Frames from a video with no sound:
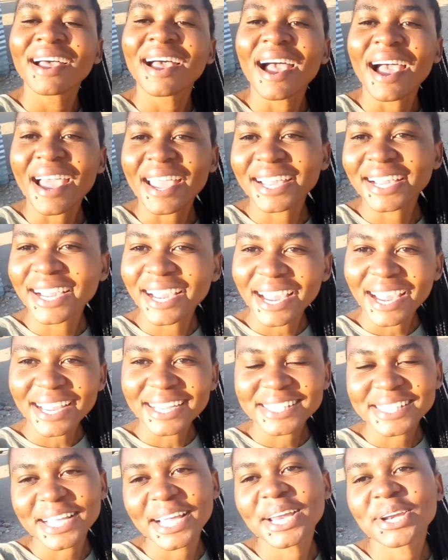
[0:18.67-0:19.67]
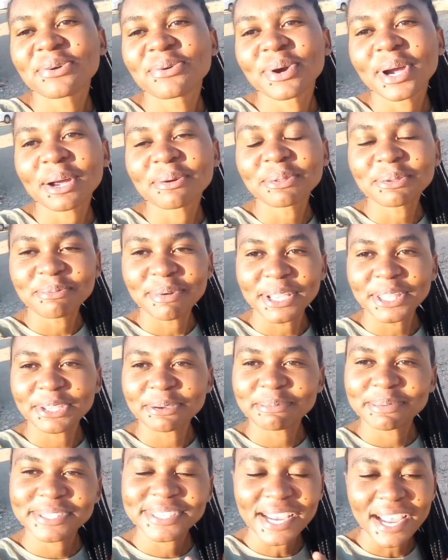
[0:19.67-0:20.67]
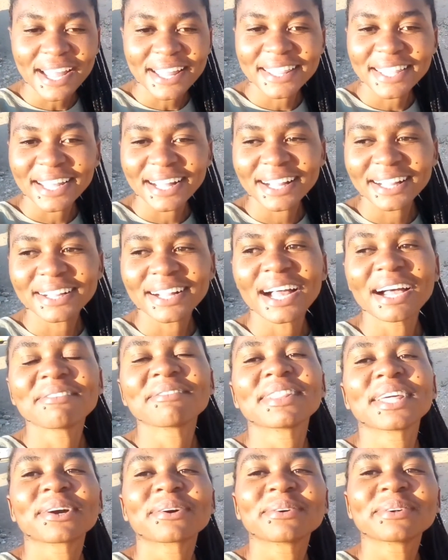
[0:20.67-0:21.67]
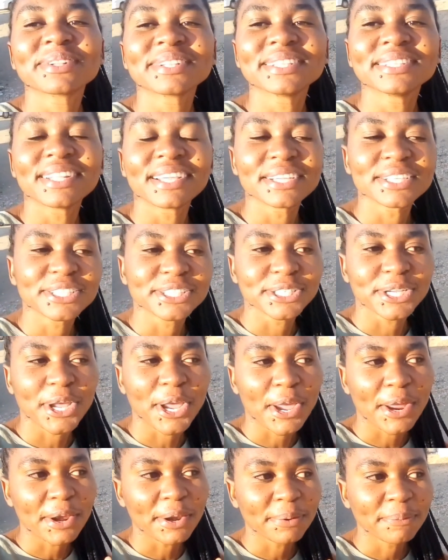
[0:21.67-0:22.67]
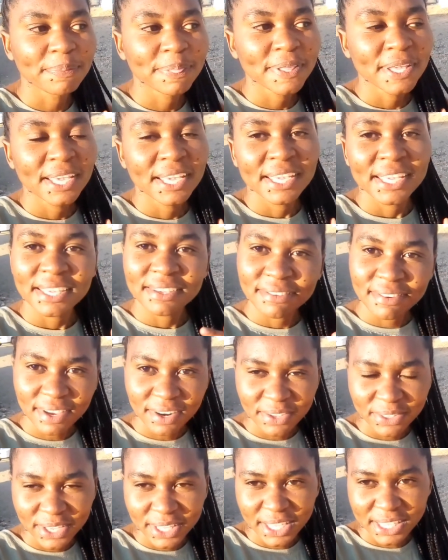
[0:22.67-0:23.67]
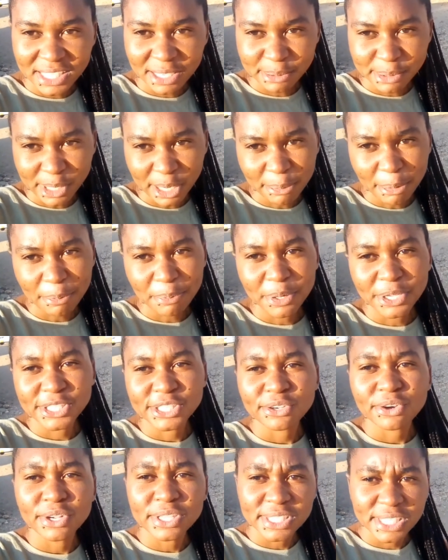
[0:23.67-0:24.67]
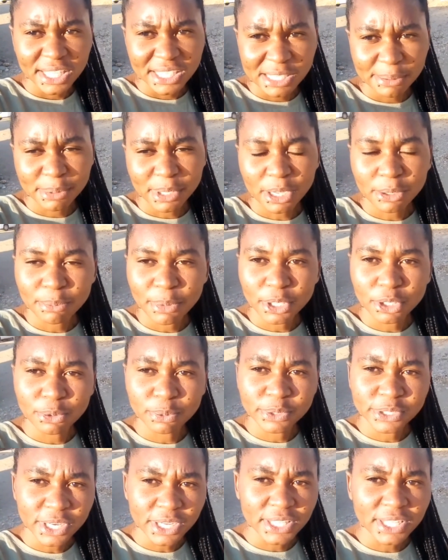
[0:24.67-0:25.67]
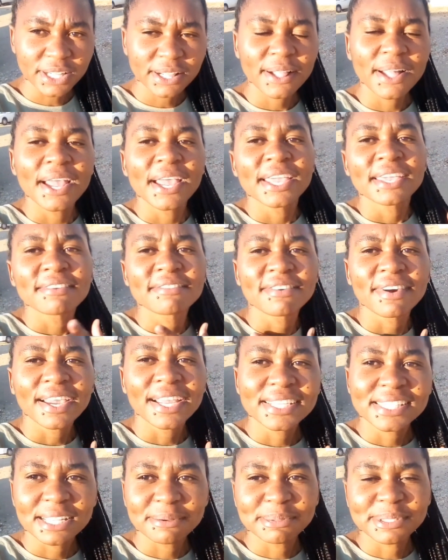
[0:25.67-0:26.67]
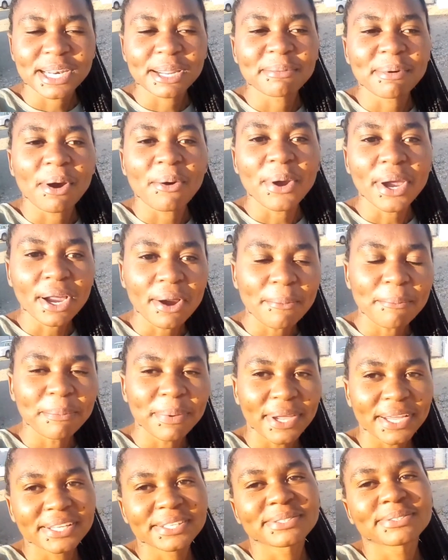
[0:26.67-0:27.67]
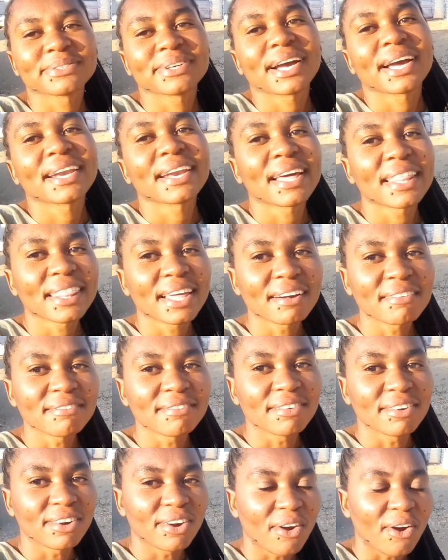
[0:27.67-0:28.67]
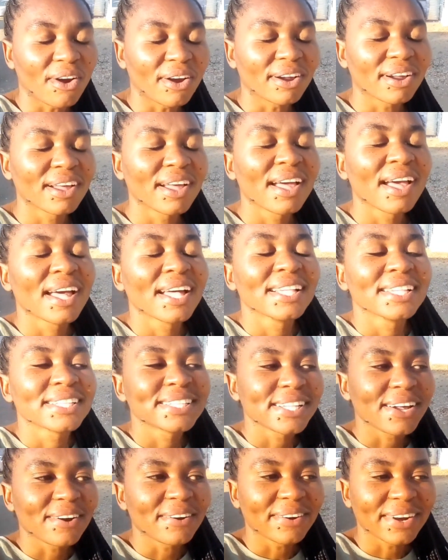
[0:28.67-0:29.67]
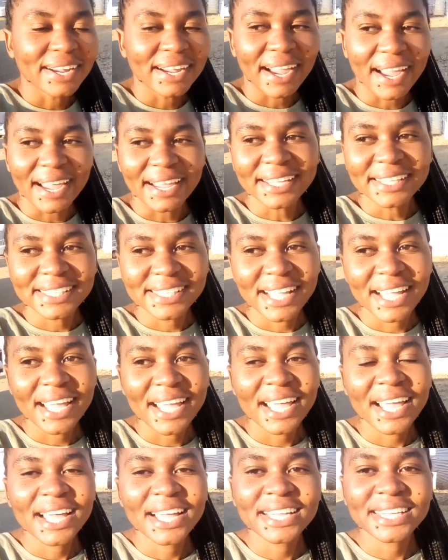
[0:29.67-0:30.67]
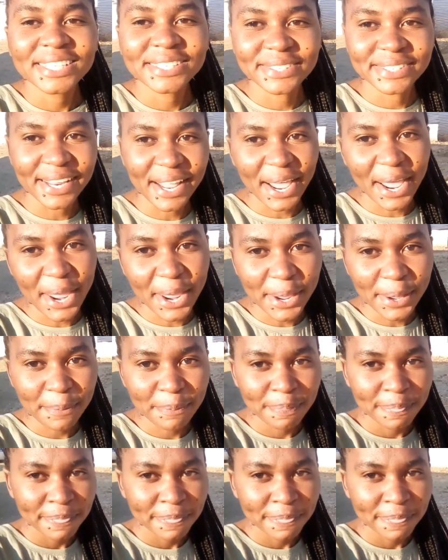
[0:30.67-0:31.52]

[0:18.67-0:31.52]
Hi guys, and welcome to my YouTube channel. I'm the cool Deshi, and if you are not yet a subscriber, please consider subscribing to my YouTube channel. If you are a subscriber, welcome back to another vlog. So guys, today